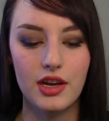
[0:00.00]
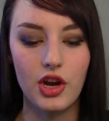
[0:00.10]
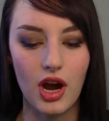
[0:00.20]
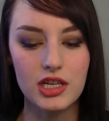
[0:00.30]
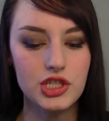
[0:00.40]

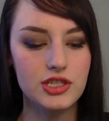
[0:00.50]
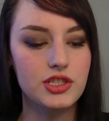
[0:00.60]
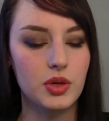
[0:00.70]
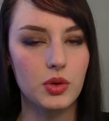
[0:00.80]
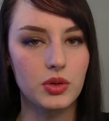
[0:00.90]
Gosh is
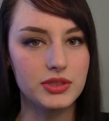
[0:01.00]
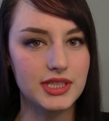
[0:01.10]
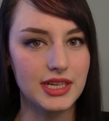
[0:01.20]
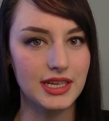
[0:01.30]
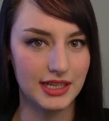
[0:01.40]

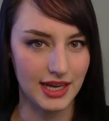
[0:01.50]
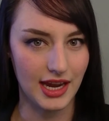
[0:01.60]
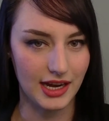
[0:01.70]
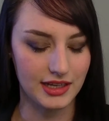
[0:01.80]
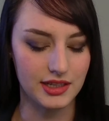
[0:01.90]
sold in
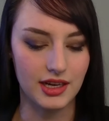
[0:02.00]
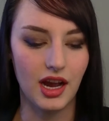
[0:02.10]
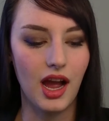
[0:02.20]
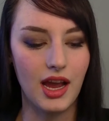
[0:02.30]
Canada.